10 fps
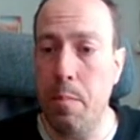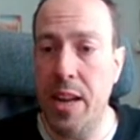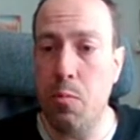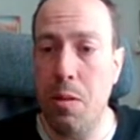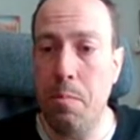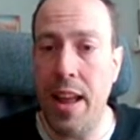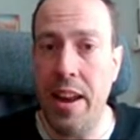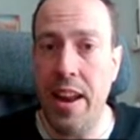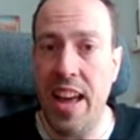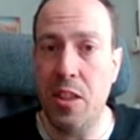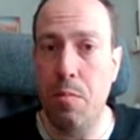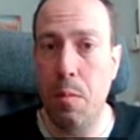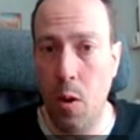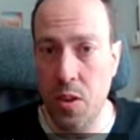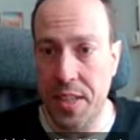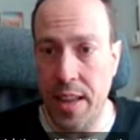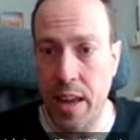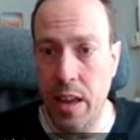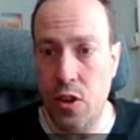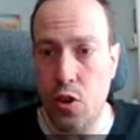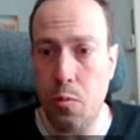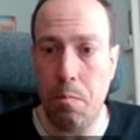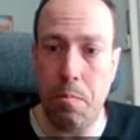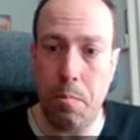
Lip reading: management plan at the proposal stage,